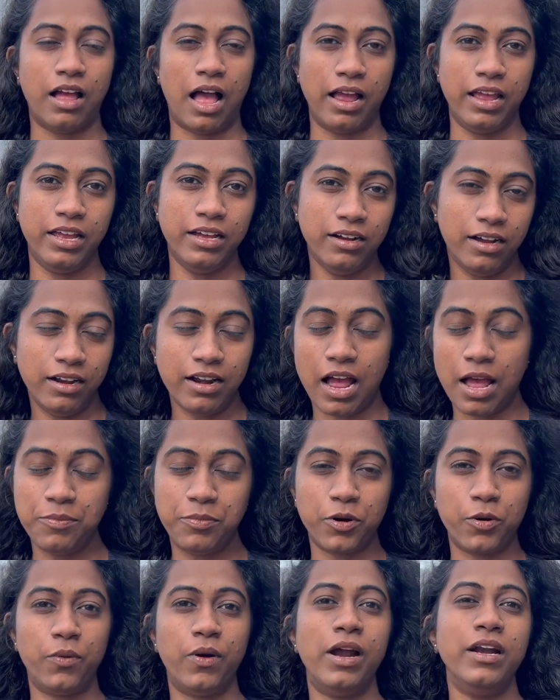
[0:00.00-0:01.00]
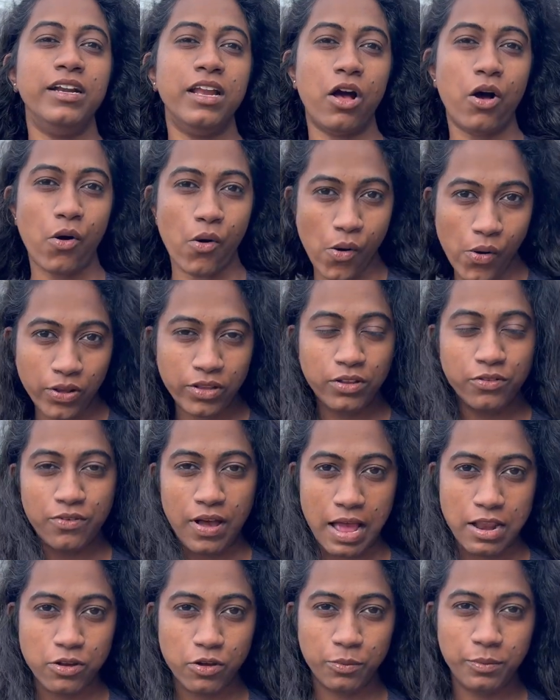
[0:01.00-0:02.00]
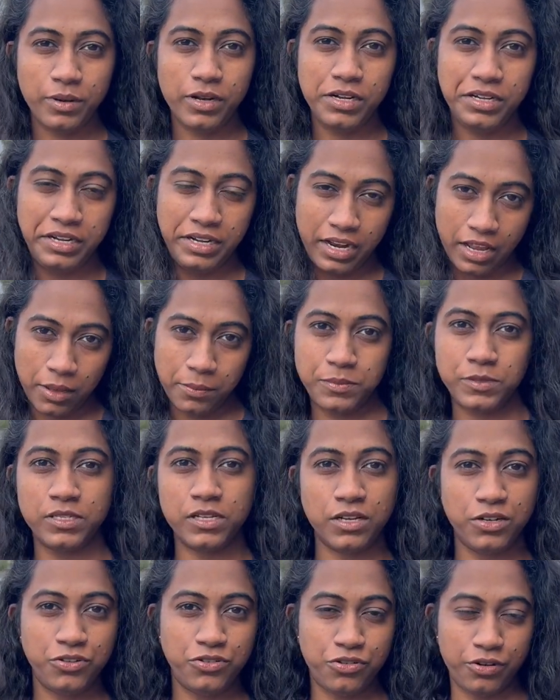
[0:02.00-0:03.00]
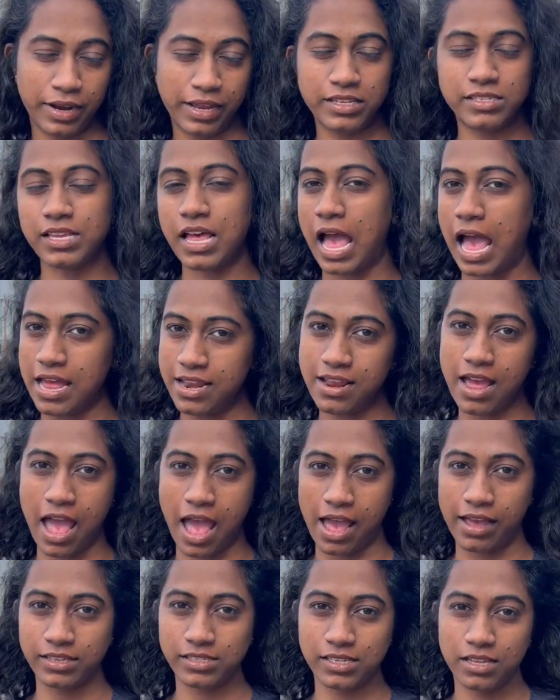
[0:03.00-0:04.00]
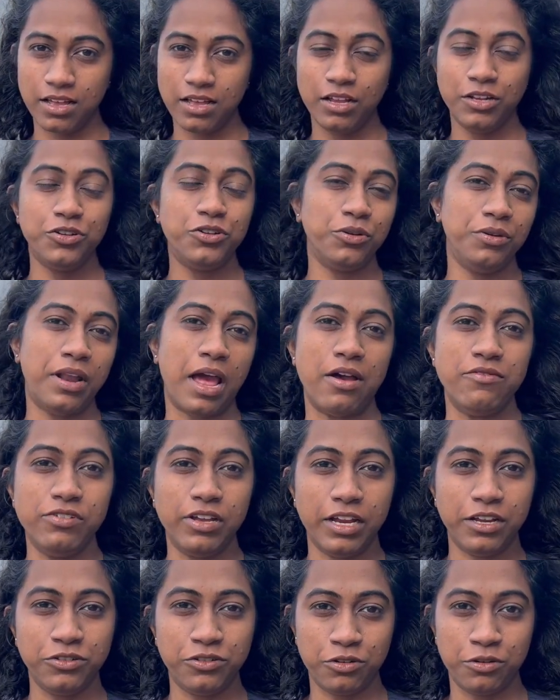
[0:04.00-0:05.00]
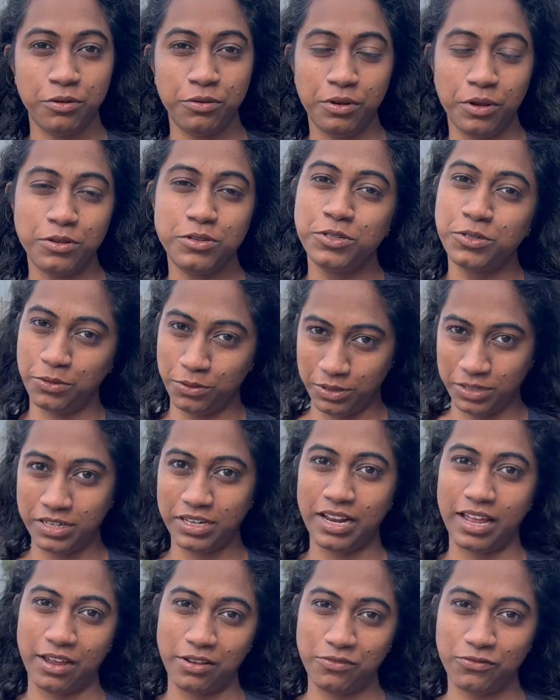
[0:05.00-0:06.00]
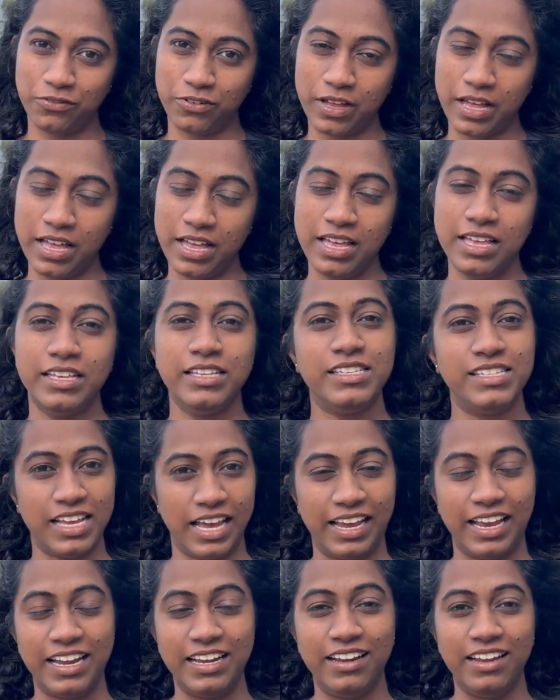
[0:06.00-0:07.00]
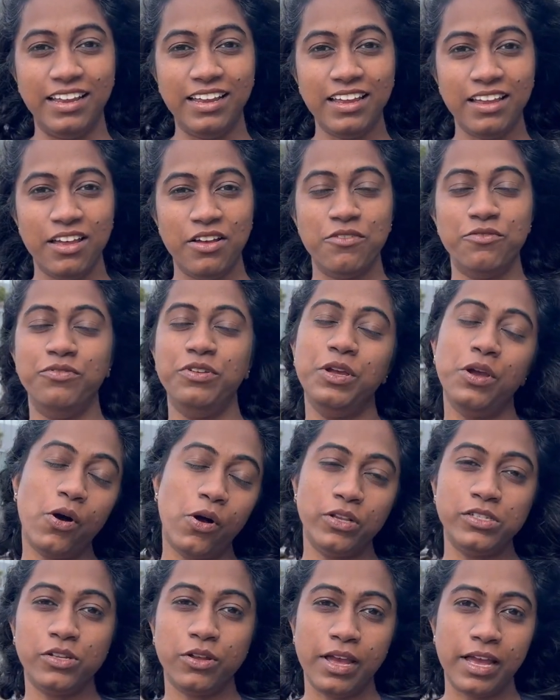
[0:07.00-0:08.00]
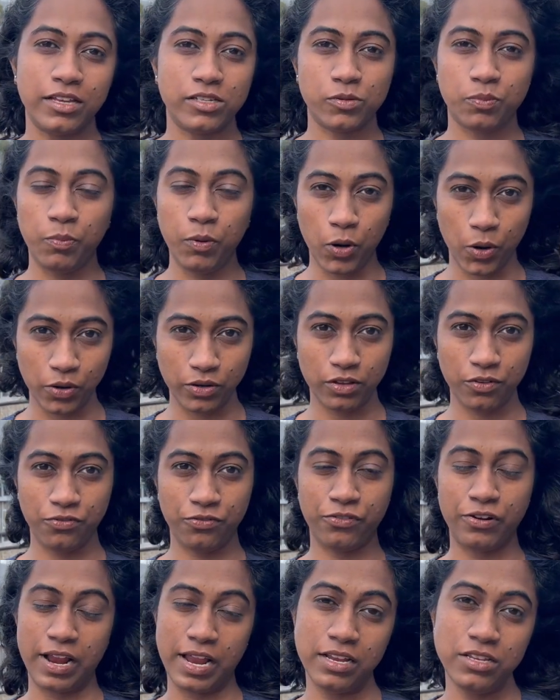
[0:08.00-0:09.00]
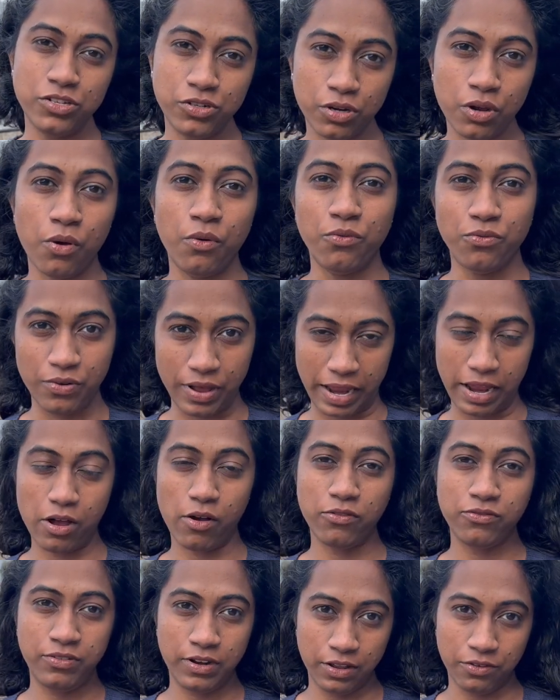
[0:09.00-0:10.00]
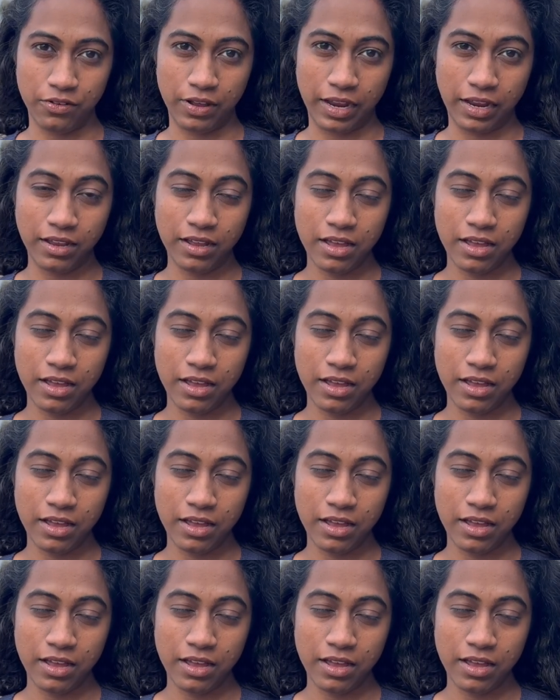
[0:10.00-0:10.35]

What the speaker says: Here I provide all the valuable tips, tricks and hacks to navigate through your student life. Secondly, we also explored the French way of living,